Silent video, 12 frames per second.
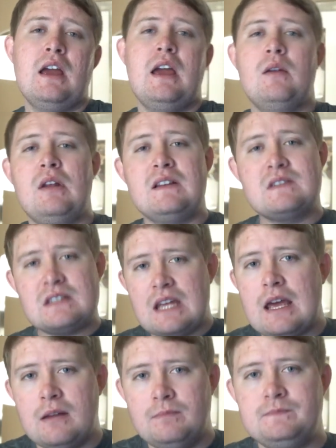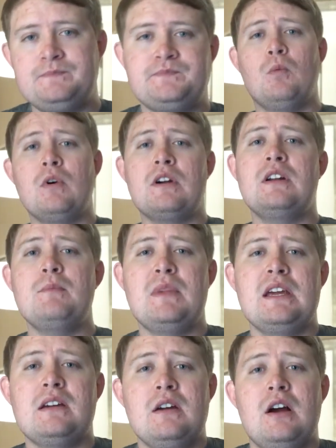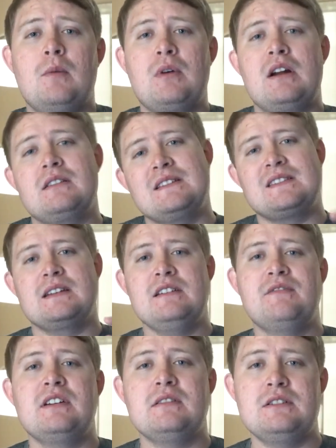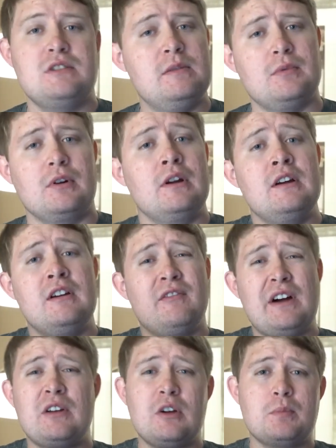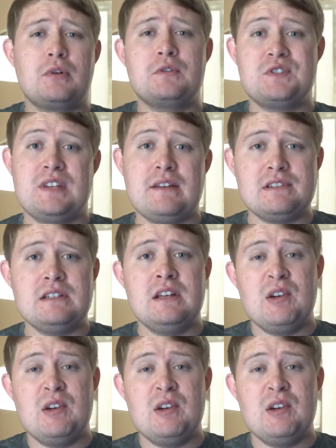and instead, we're gonna make a product that's significantly cheaper. Final Cut Pro 7,